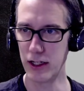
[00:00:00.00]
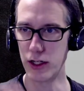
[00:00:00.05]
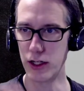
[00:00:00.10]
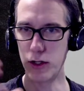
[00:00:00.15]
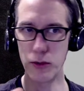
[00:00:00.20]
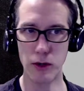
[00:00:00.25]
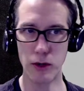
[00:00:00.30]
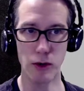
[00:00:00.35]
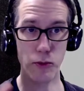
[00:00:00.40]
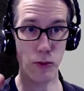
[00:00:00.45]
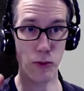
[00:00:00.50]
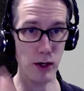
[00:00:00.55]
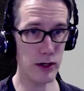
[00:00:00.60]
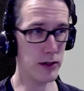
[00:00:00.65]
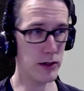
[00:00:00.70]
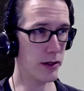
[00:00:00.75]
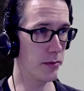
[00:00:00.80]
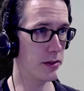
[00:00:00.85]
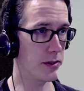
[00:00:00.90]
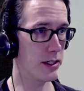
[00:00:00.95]
You are
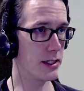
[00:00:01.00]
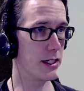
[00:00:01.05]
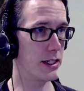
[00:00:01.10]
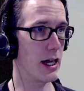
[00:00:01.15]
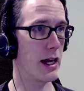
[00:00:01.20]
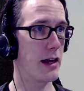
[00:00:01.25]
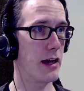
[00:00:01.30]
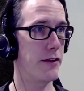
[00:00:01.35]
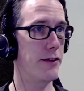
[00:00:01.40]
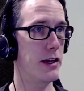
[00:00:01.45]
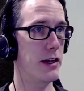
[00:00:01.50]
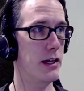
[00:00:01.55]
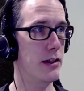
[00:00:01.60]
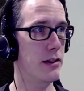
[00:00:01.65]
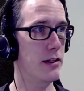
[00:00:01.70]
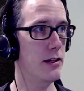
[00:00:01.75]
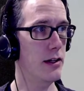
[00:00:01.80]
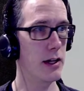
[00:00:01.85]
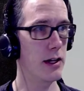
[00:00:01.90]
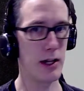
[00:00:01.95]
welcome to dive
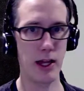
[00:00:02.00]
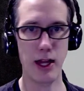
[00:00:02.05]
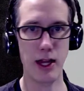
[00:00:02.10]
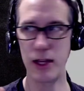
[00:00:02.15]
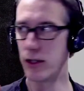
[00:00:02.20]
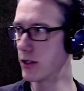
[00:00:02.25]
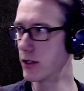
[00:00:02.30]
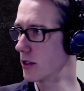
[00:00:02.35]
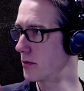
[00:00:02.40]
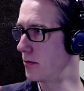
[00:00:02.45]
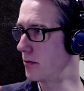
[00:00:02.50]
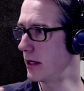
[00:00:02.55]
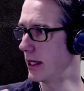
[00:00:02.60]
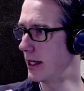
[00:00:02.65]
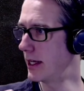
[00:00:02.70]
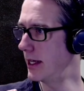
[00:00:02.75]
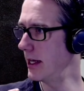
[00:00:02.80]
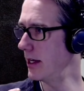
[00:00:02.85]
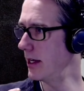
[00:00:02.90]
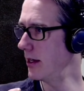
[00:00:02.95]
in and just
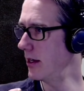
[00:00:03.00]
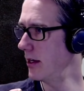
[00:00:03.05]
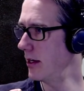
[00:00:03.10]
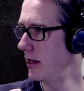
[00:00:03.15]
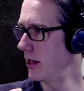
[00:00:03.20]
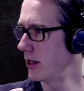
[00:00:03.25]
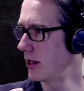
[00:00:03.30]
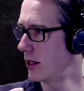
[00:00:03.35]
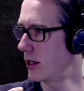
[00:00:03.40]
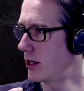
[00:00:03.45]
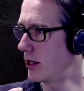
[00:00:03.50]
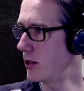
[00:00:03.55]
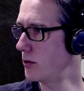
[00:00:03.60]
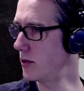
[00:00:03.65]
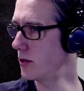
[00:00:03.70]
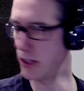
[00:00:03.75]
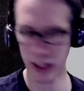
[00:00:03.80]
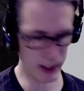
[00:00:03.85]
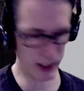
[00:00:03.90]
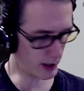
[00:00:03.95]
begin
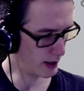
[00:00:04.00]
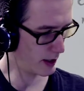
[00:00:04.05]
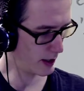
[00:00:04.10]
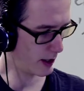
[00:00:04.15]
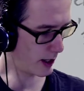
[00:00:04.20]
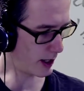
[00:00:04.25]
using